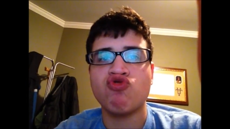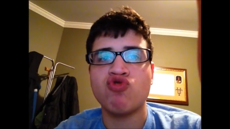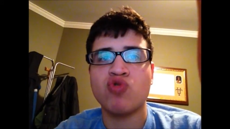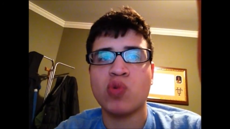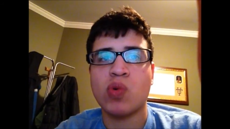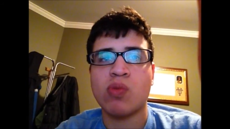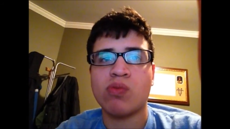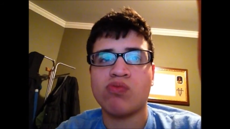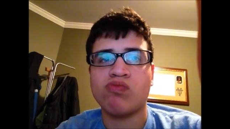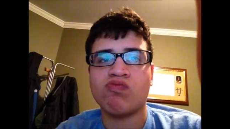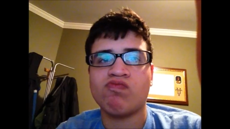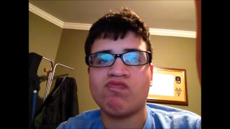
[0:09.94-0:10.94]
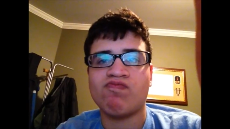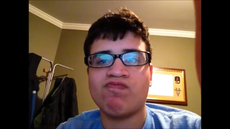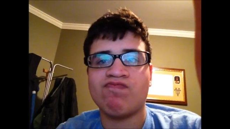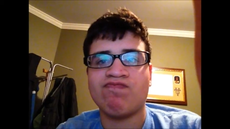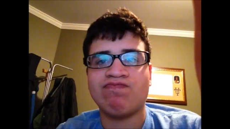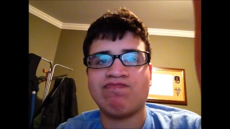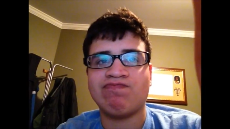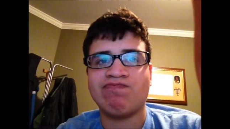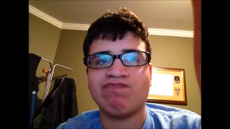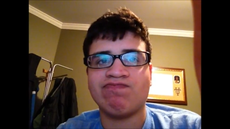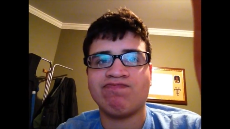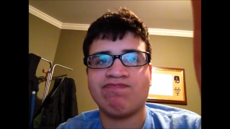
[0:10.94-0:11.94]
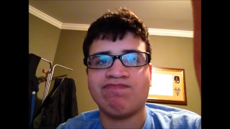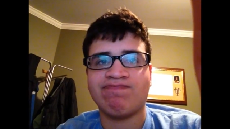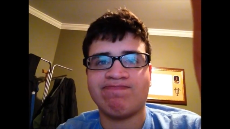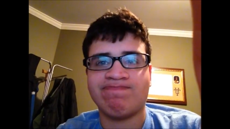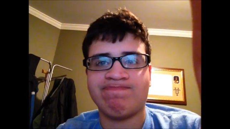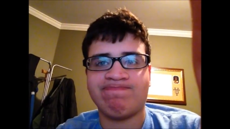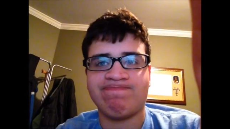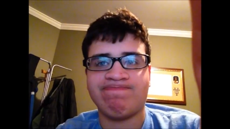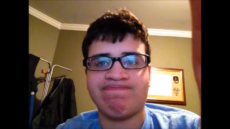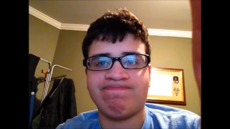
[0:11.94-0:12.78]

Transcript: (silence)